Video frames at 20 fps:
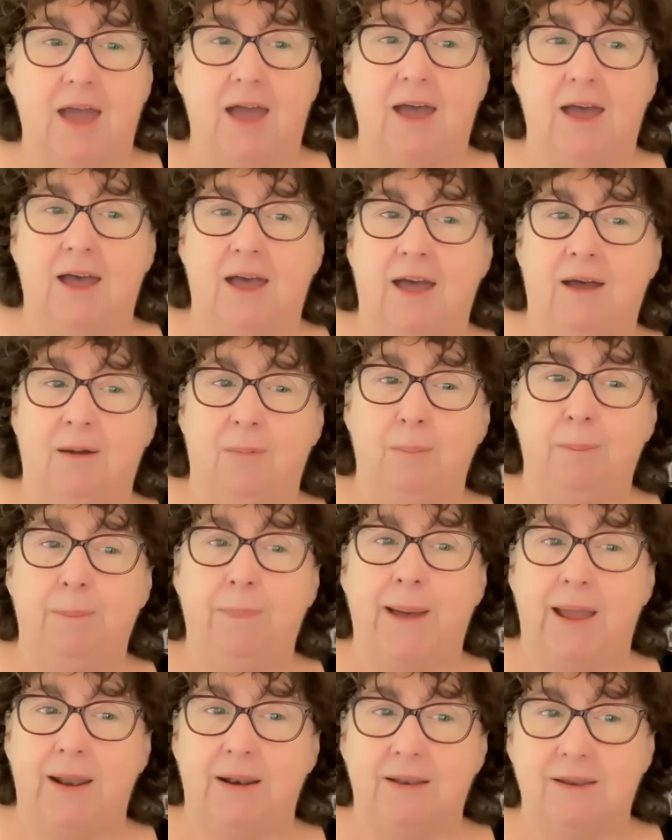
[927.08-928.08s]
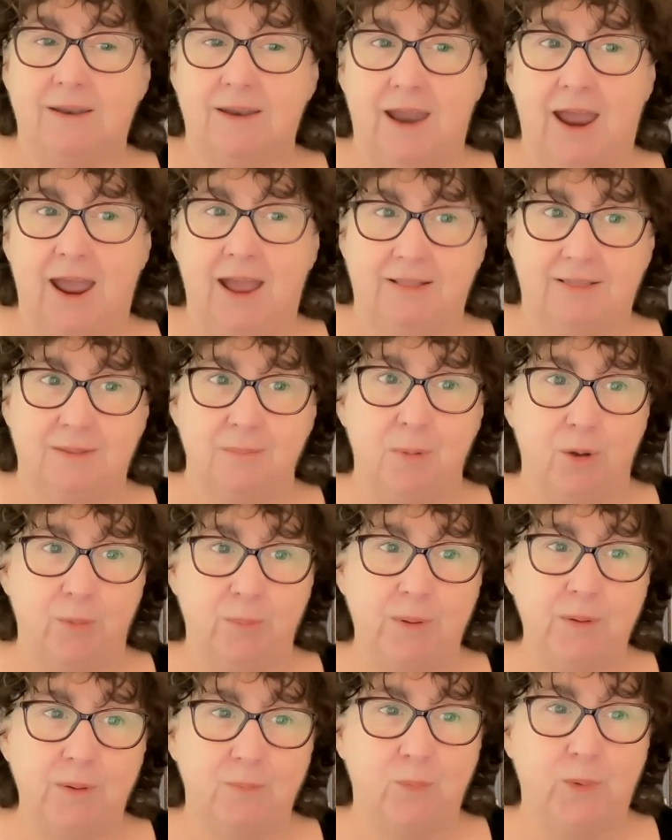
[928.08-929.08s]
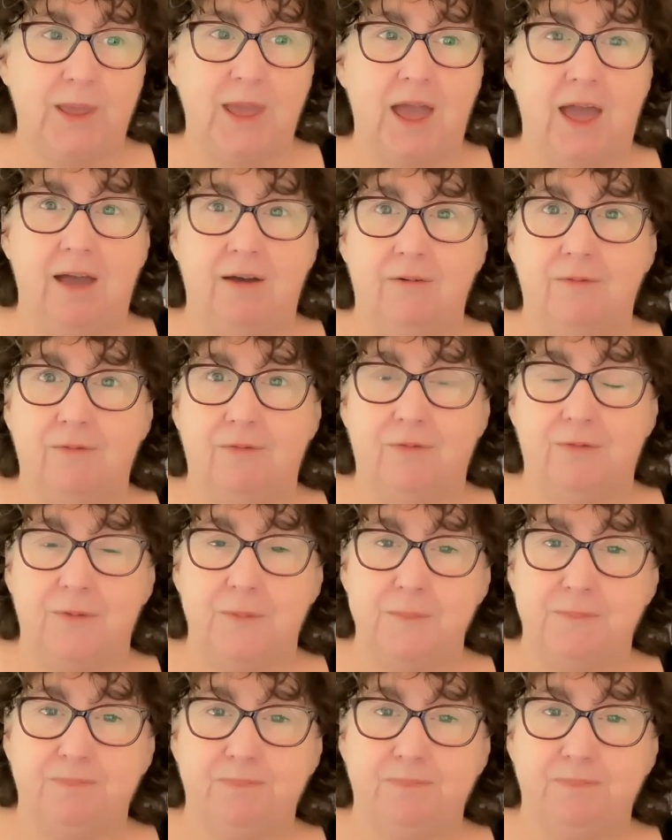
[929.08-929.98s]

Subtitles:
But at the moment, we have